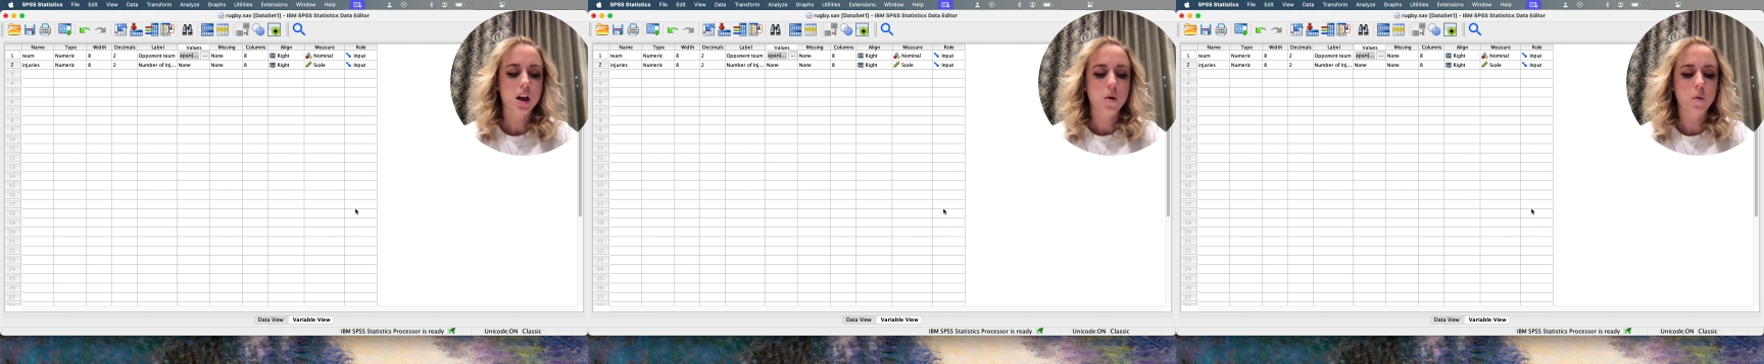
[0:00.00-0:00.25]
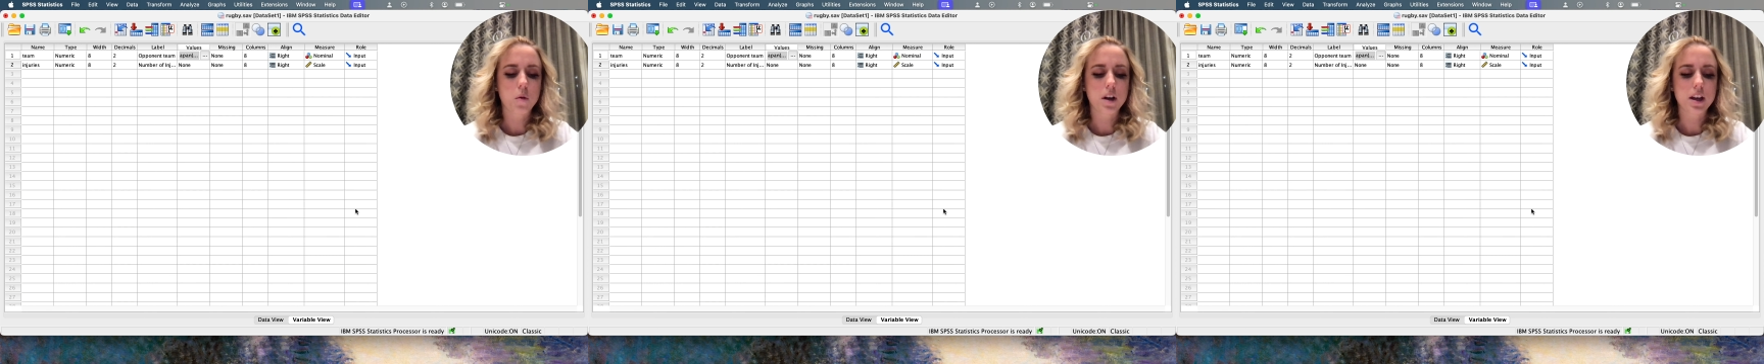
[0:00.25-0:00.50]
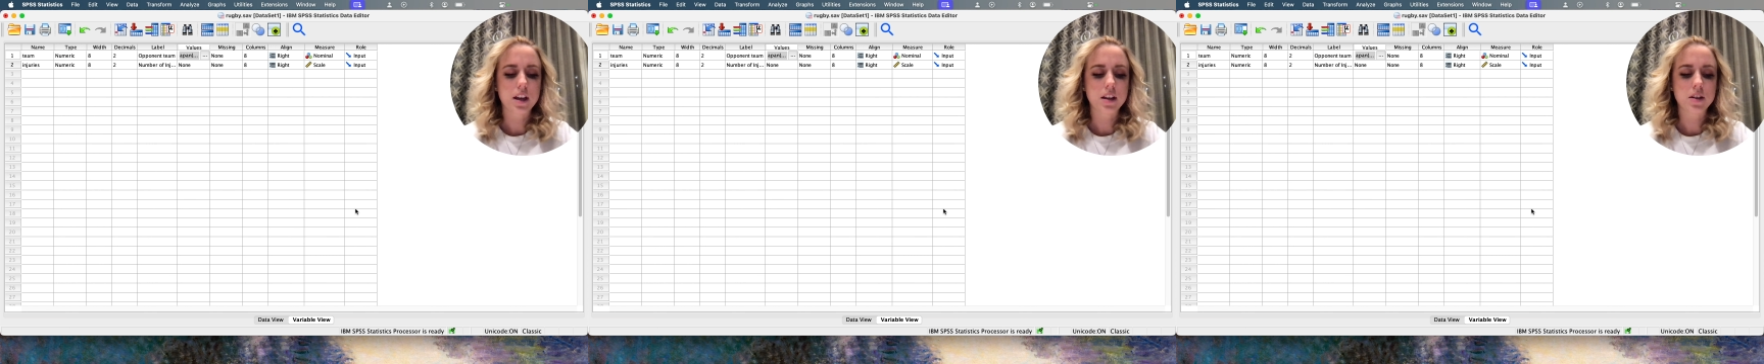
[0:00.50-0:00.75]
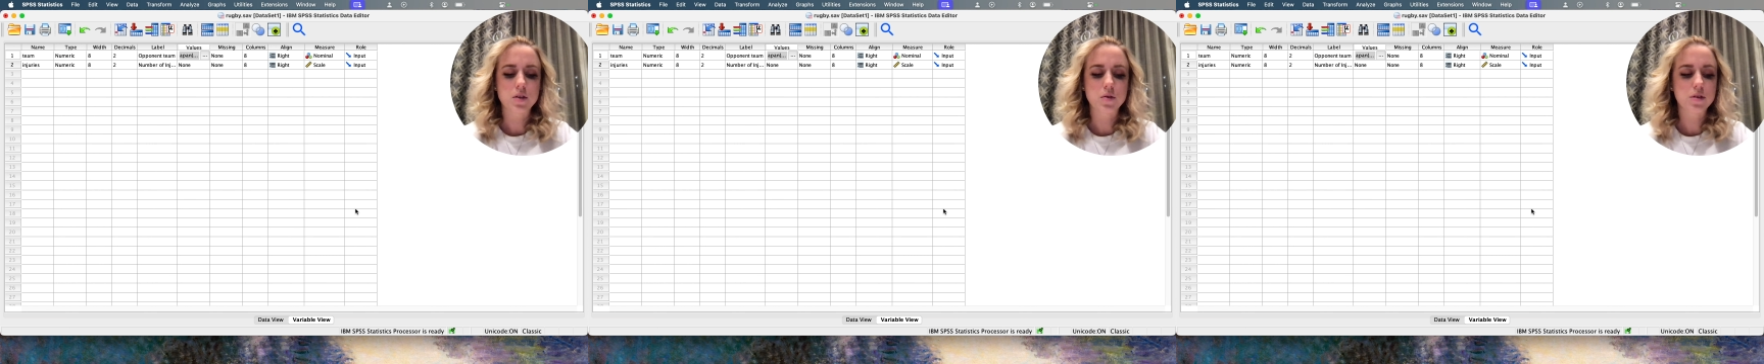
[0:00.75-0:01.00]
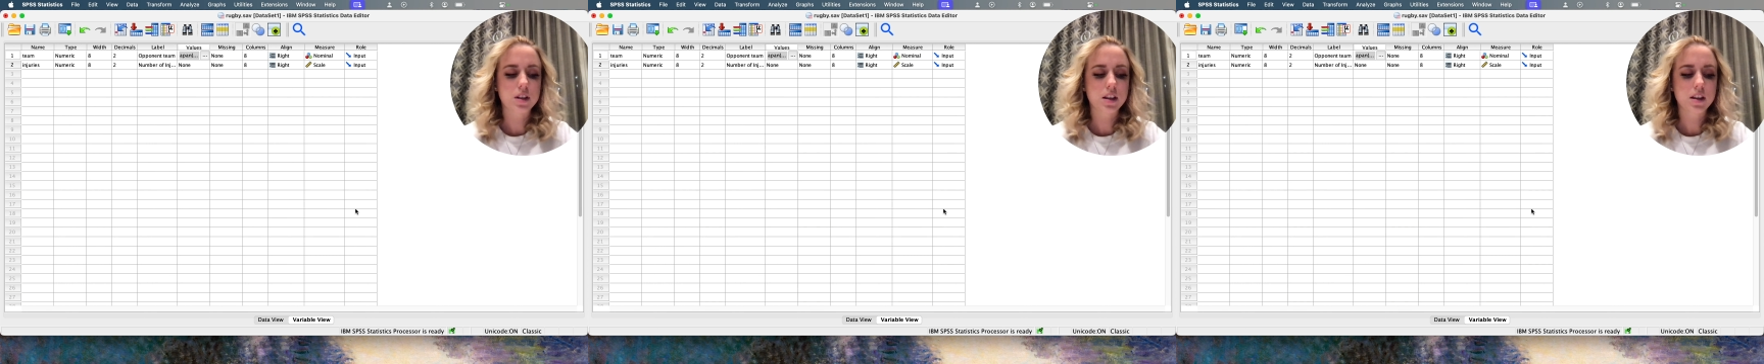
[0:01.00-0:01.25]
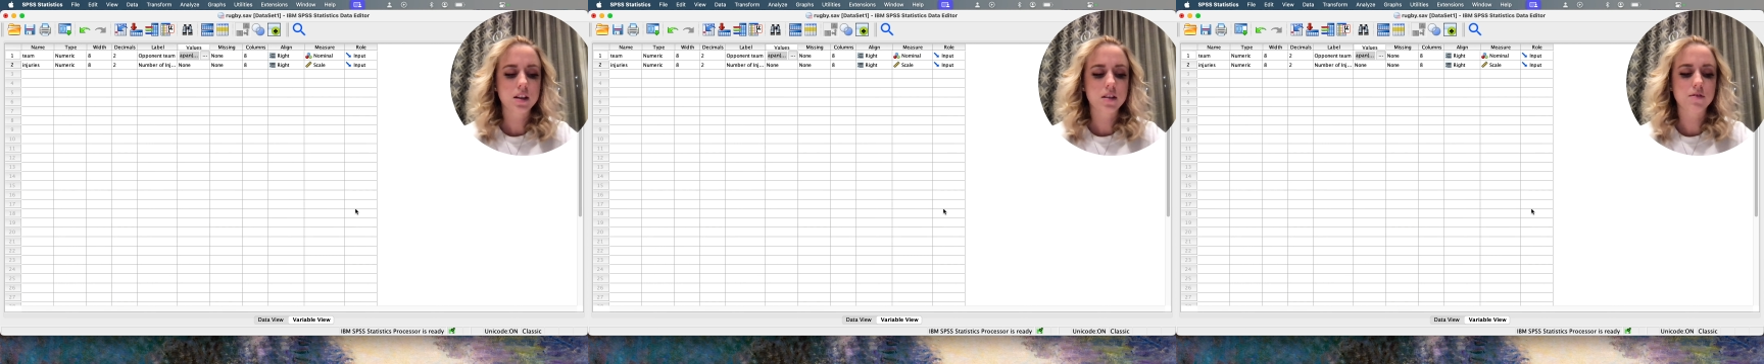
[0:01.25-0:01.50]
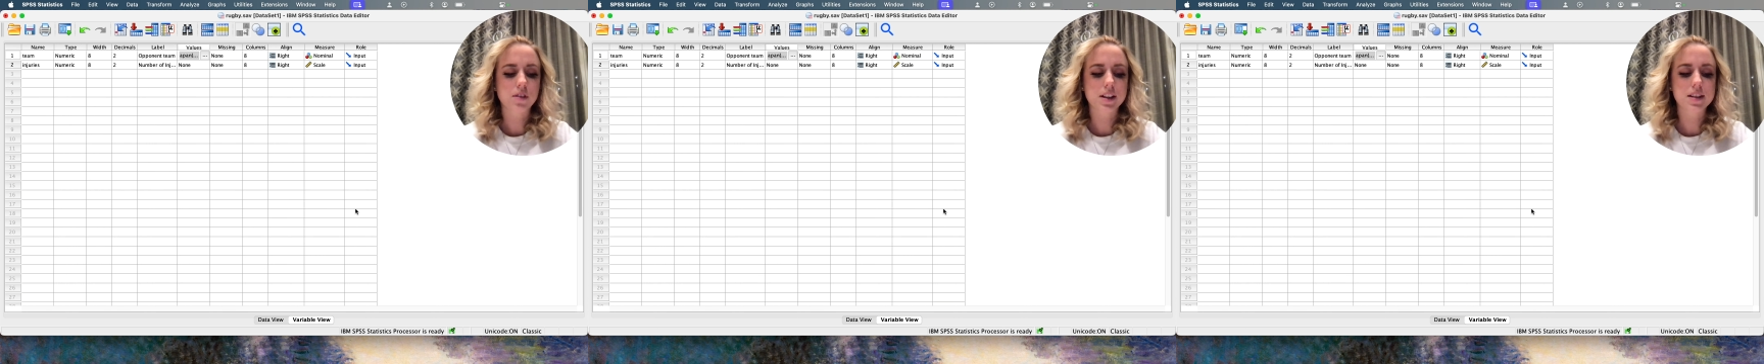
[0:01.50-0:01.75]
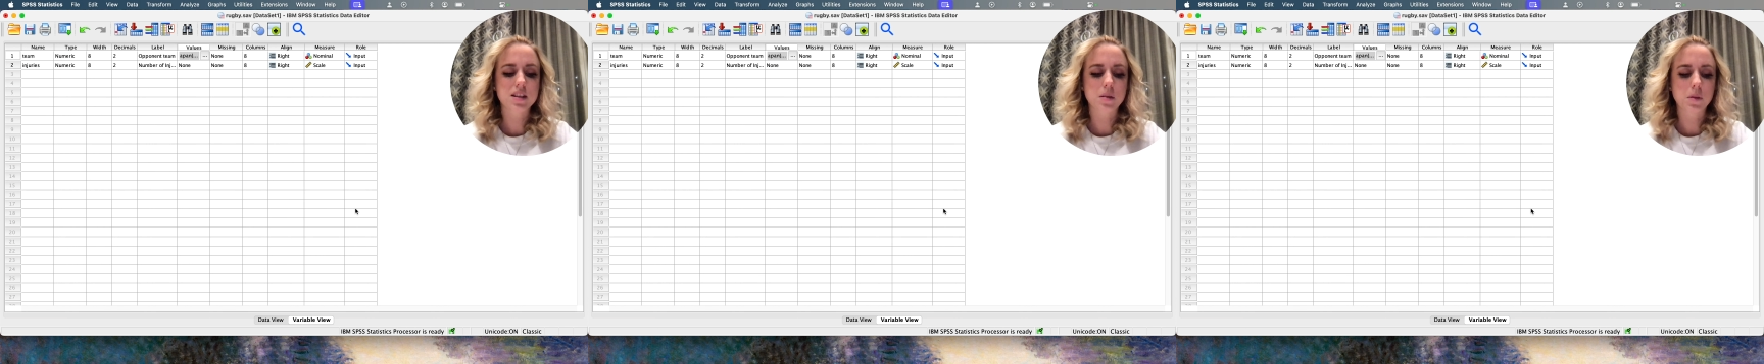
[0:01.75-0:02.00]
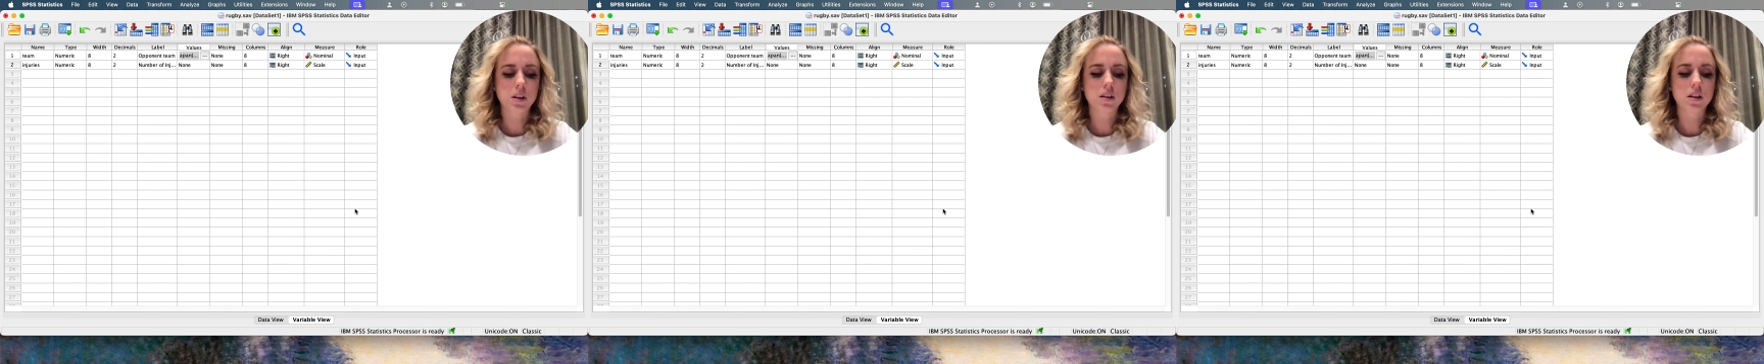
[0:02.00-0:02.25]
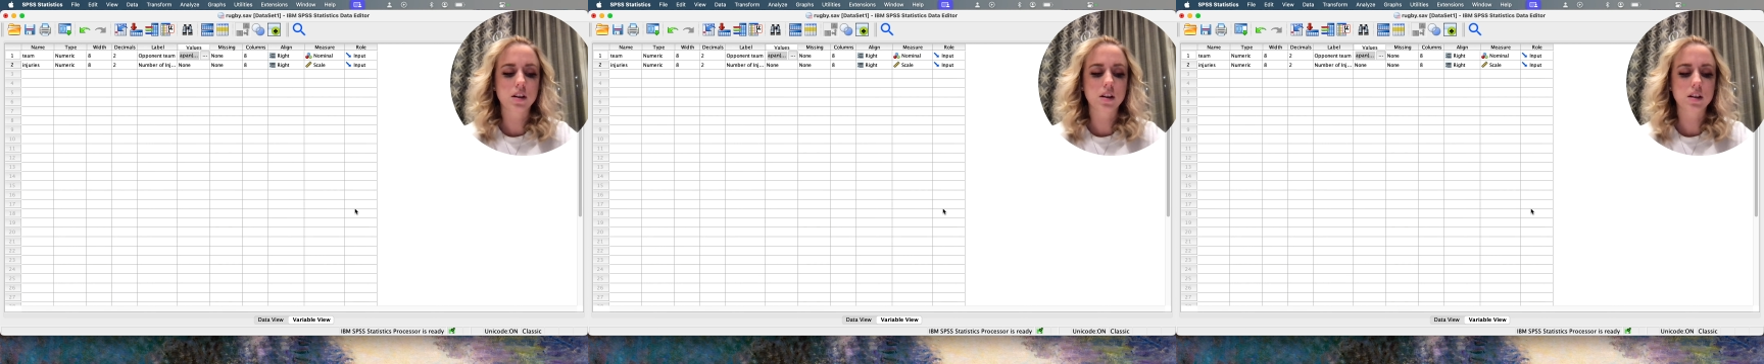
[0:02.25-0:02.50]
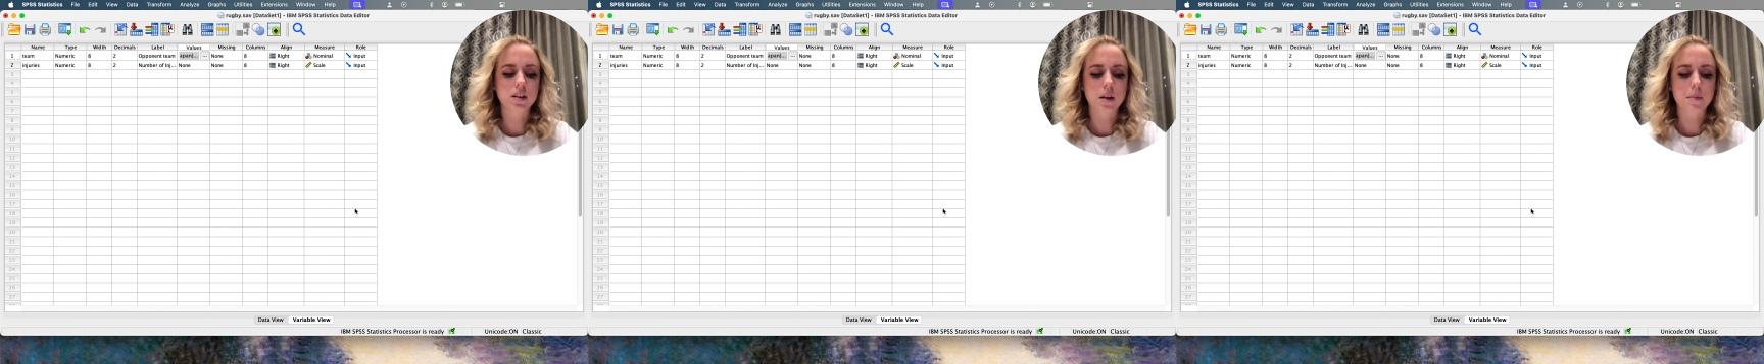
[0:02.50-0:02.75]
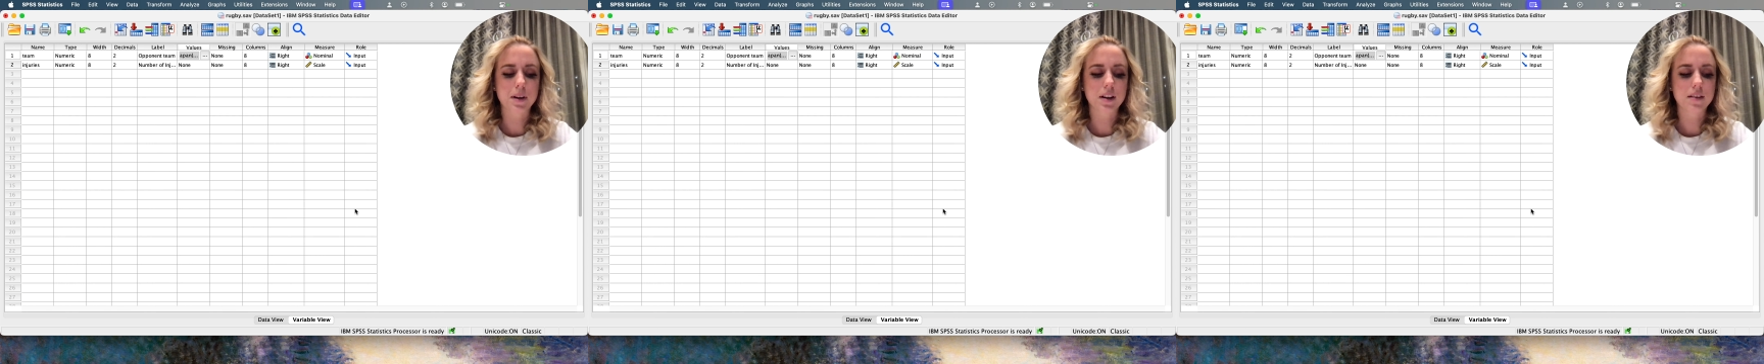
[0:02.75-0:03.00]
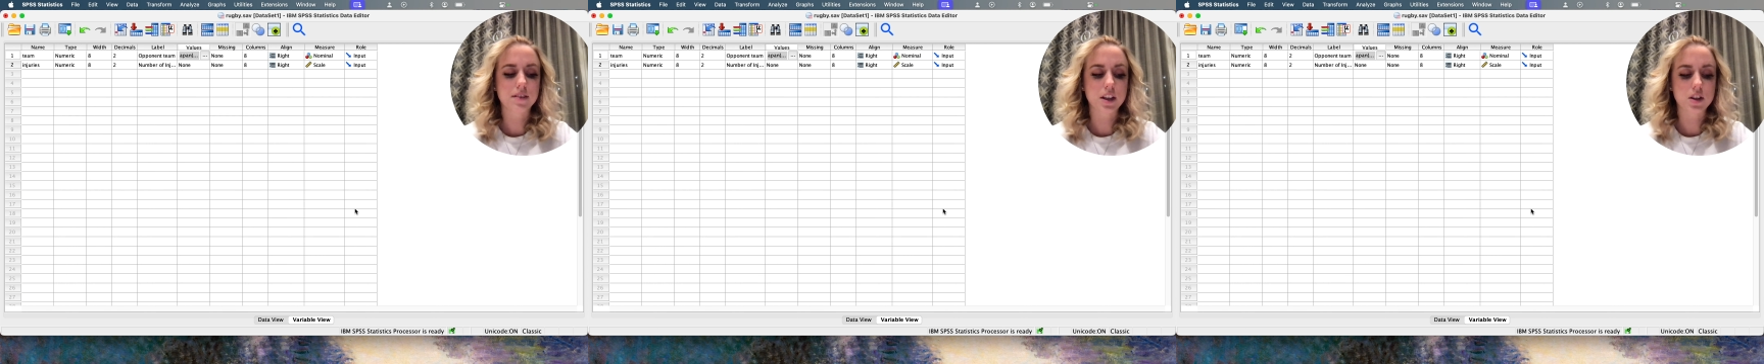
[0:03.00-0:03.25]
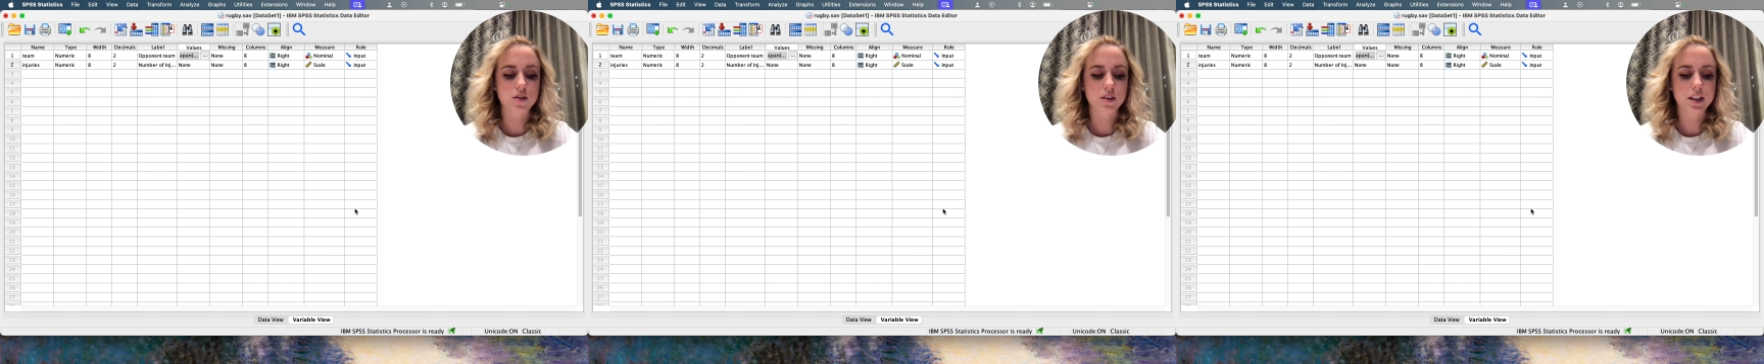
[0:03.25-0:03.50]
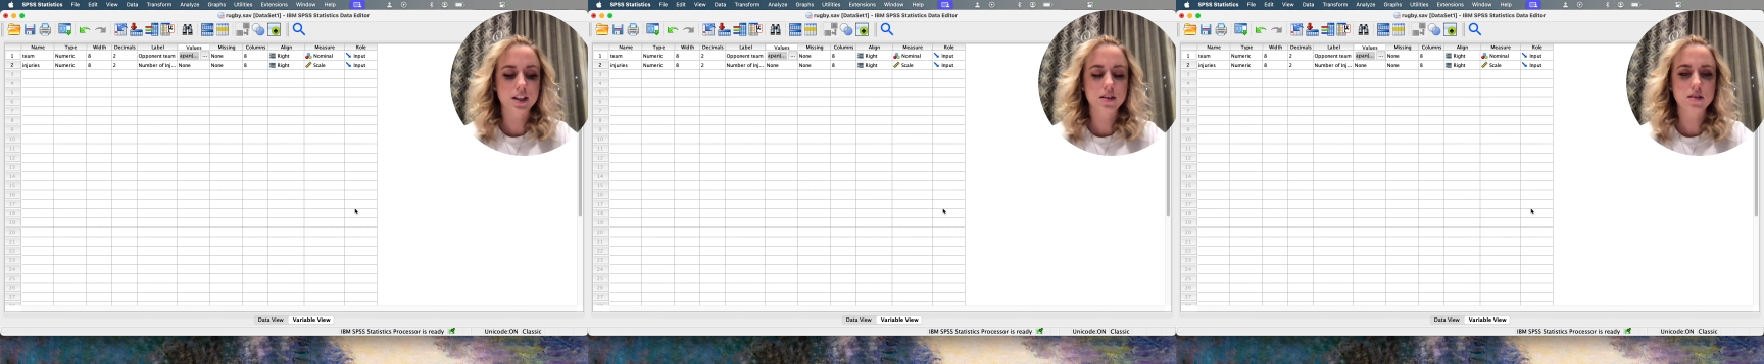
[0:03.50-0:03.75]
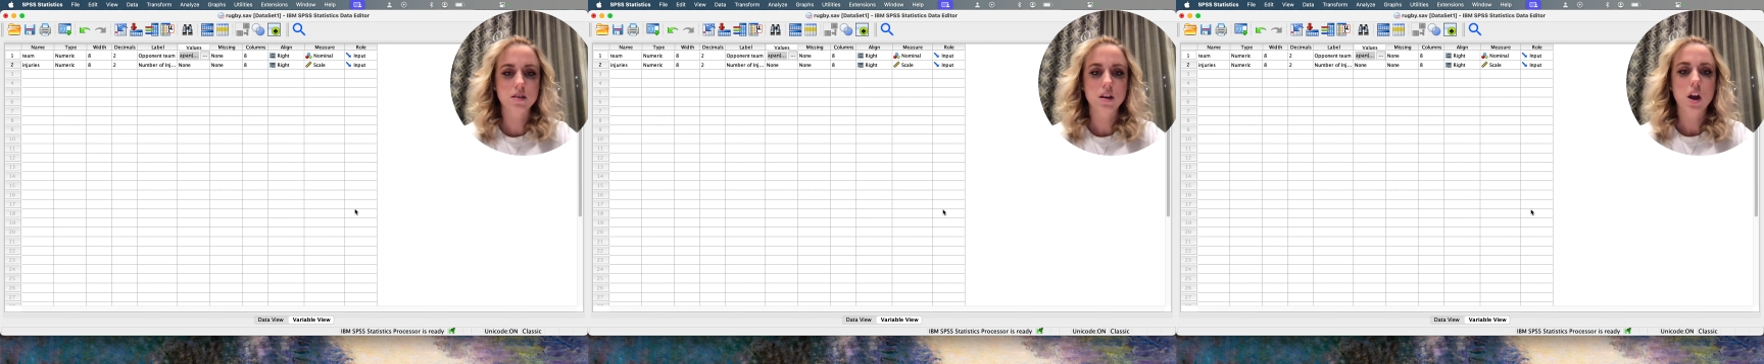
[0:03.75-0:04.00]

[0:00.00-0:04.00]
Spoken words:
and New Zealand inflict similar number of injuries.